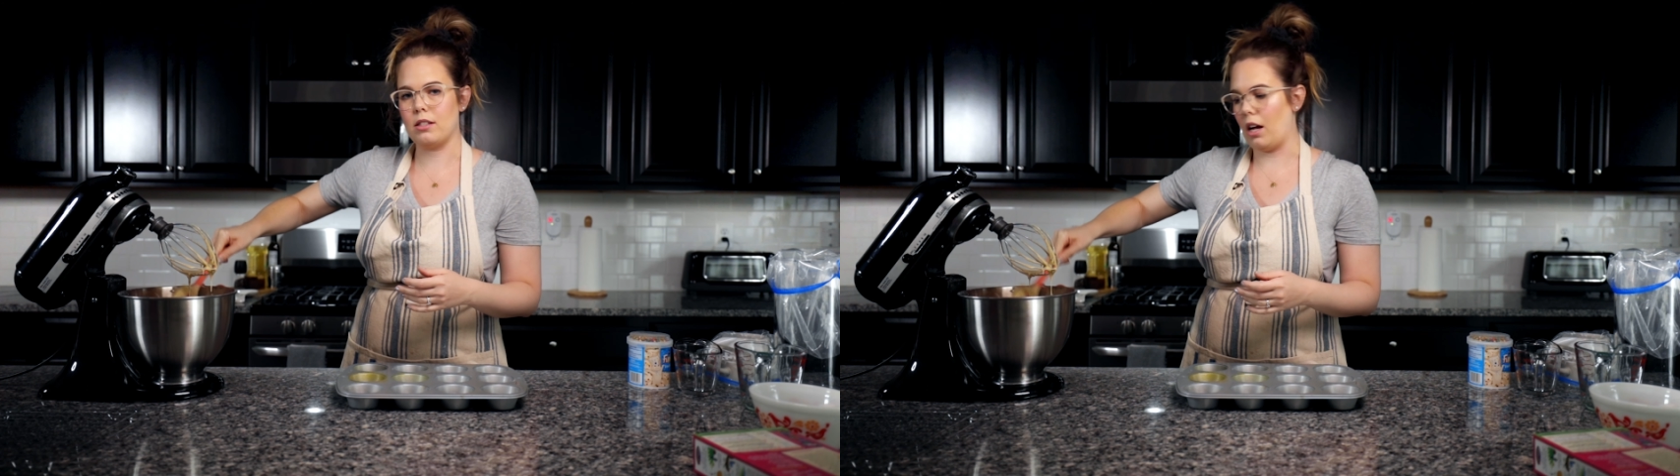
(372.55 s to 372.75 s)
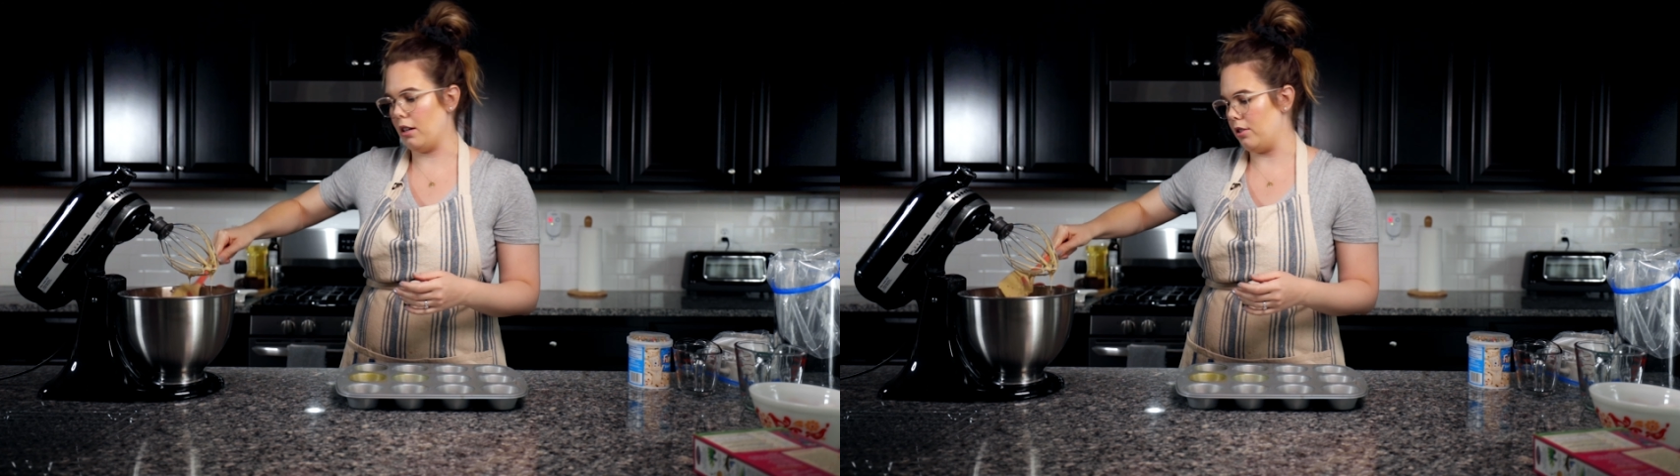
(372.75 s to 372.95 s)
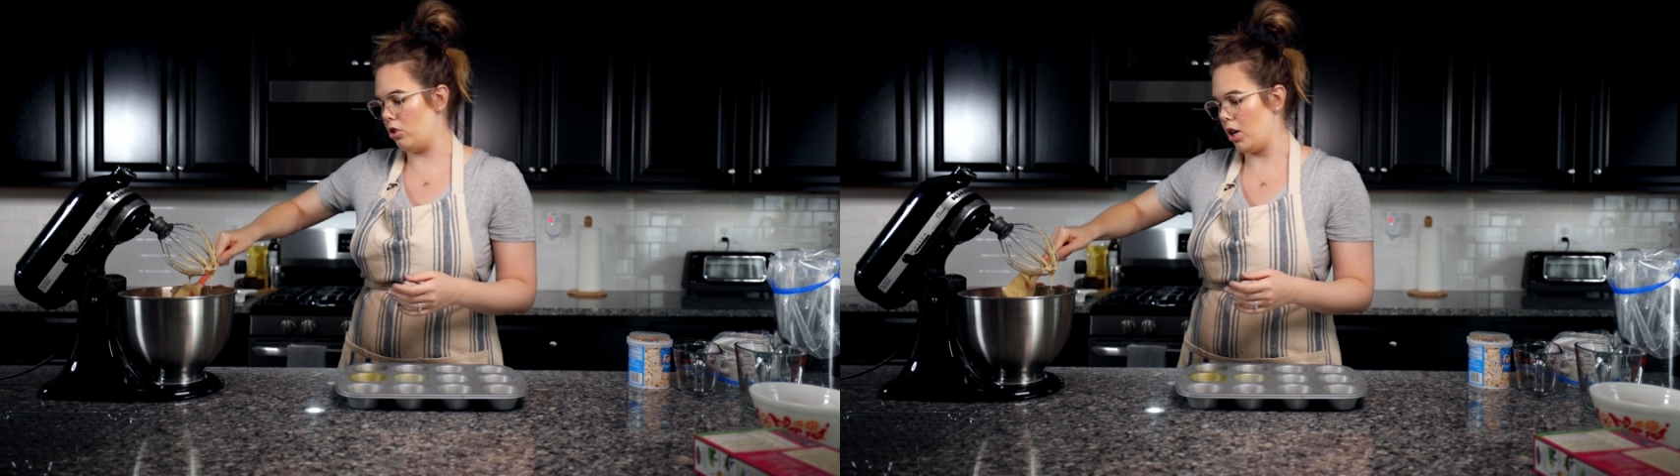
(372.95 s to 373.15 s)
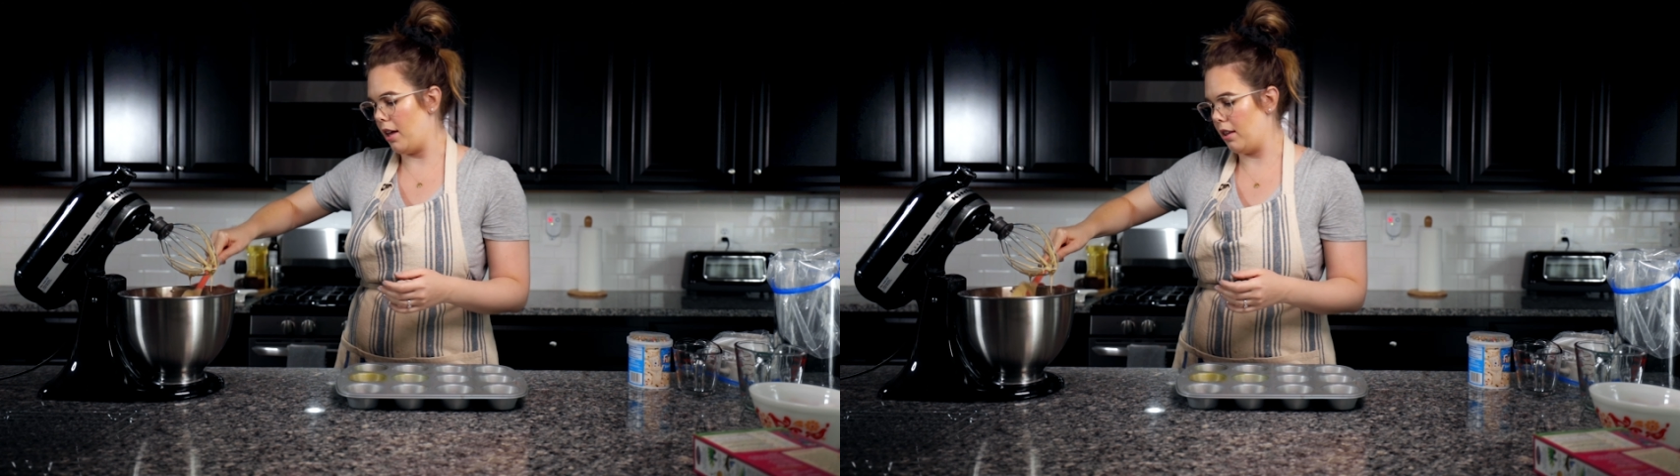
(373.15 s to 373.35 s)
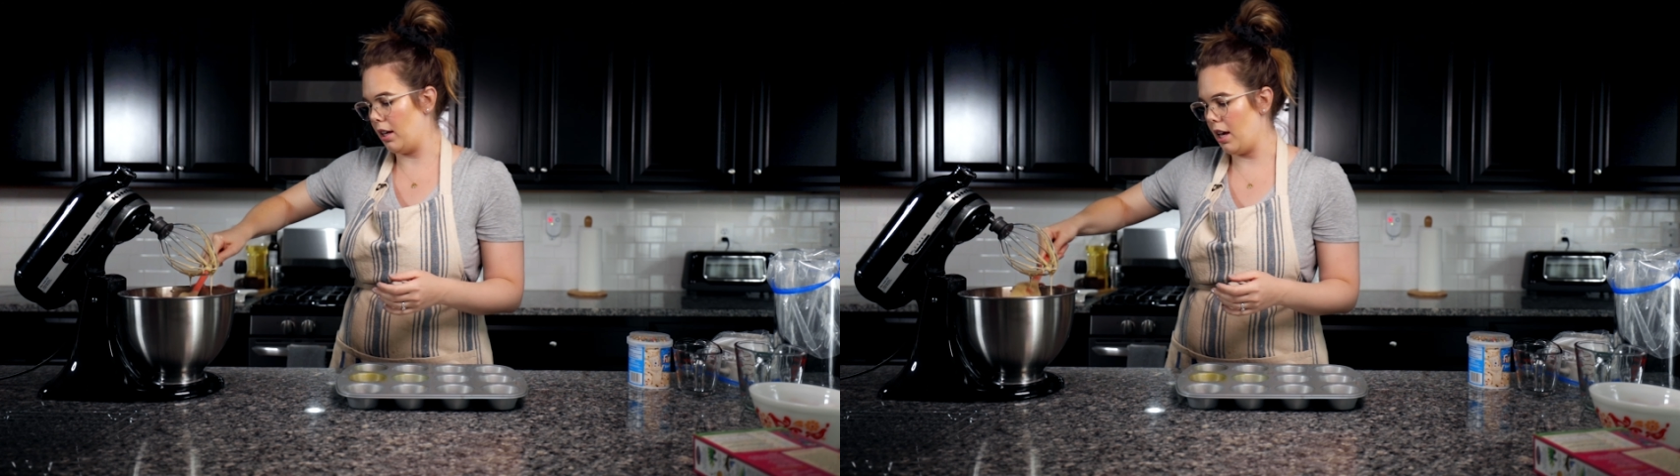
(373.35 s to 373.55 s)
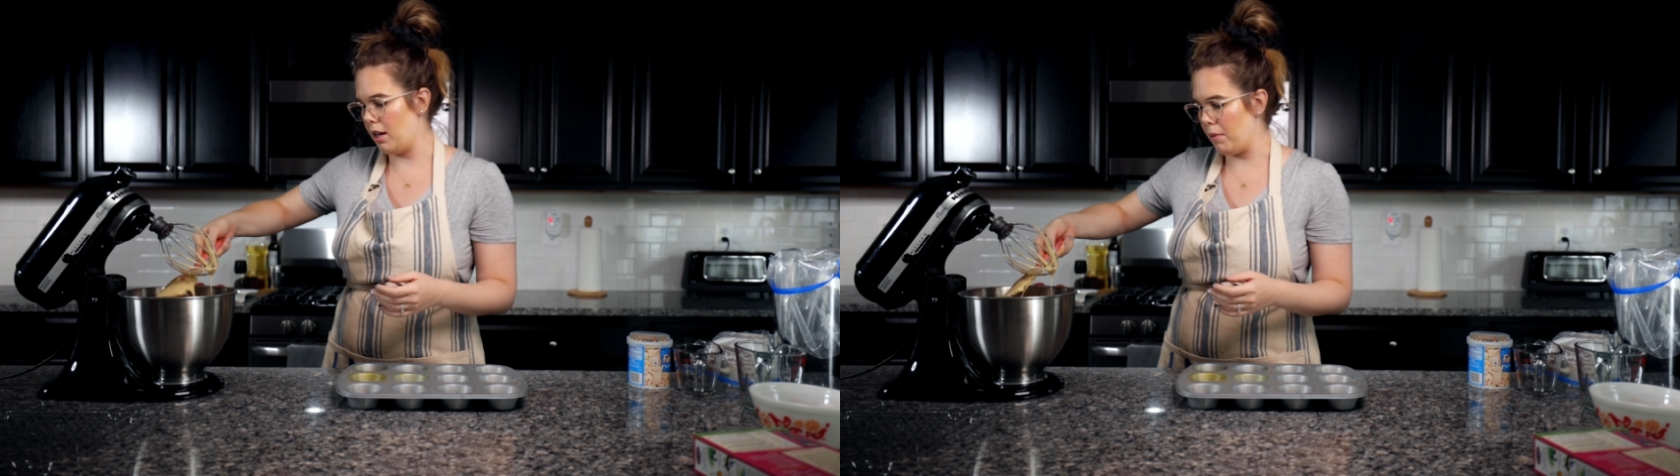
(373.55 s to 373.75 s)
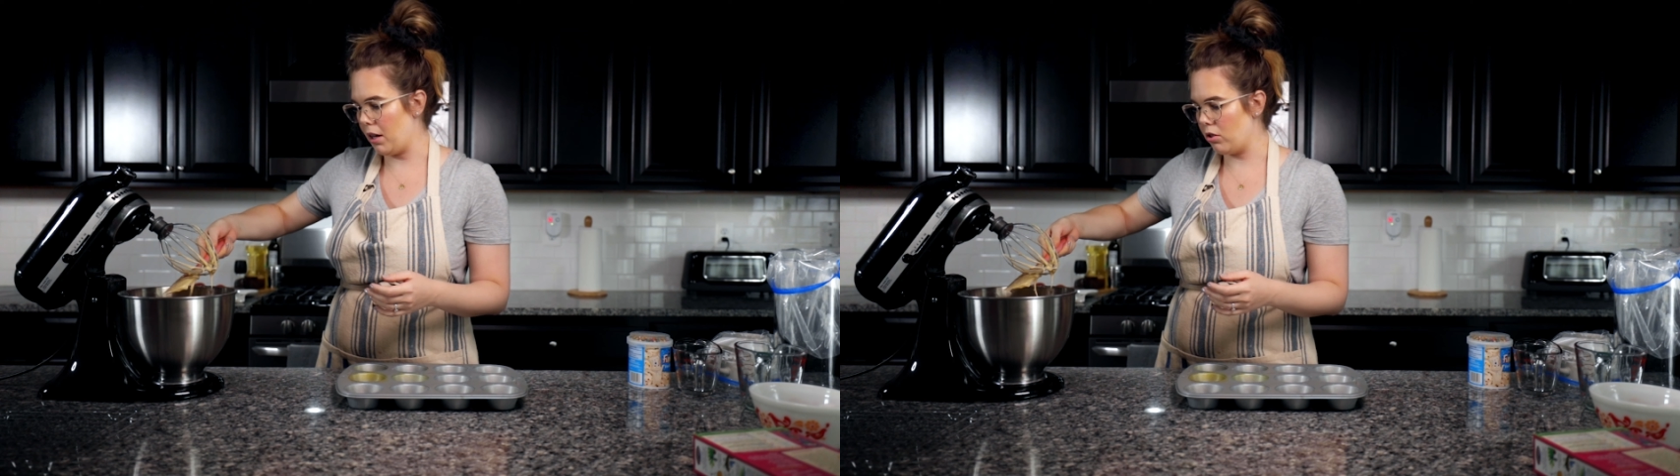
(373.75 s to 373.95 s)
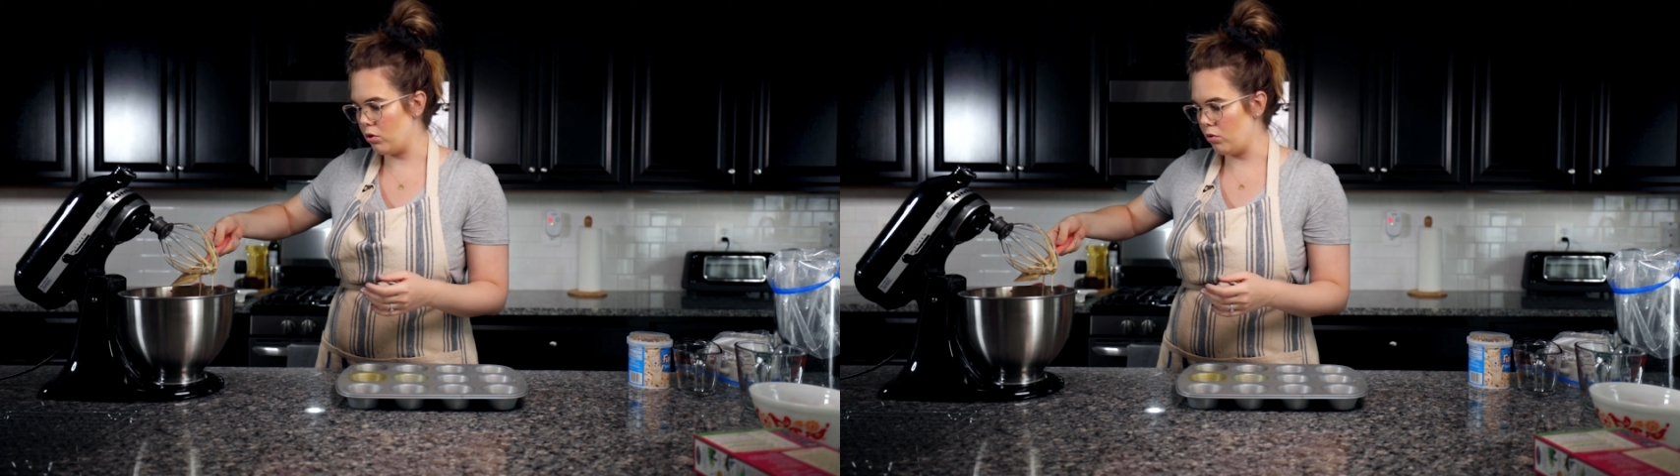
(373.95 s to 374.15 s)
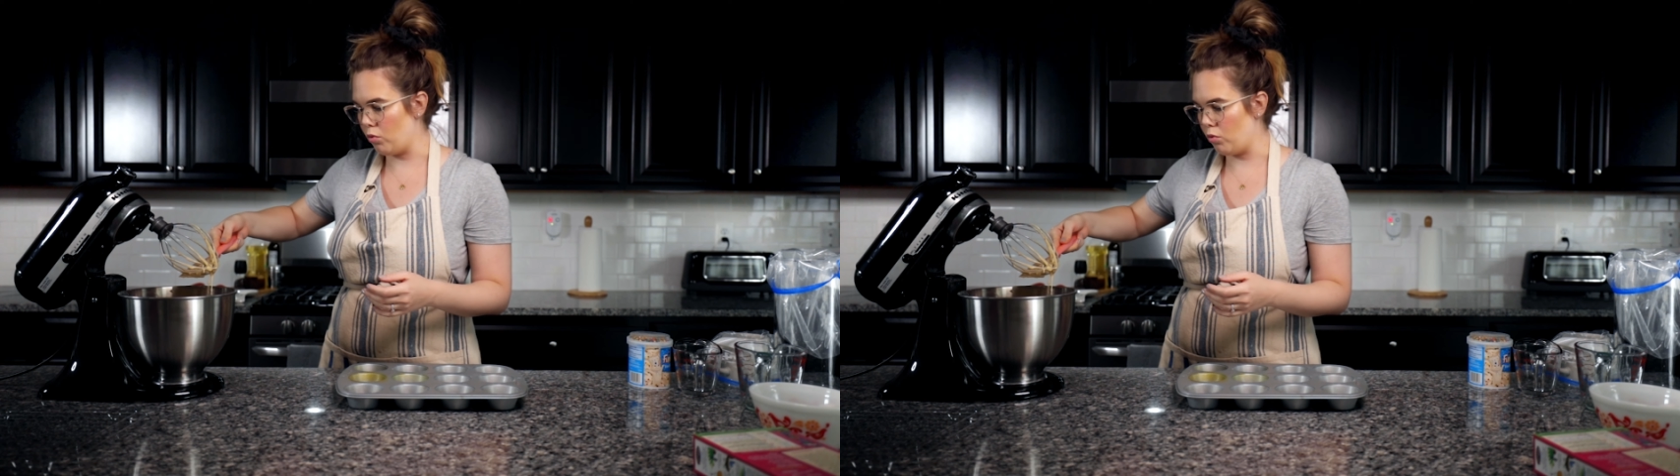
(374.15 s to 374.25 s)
not to try the cake mix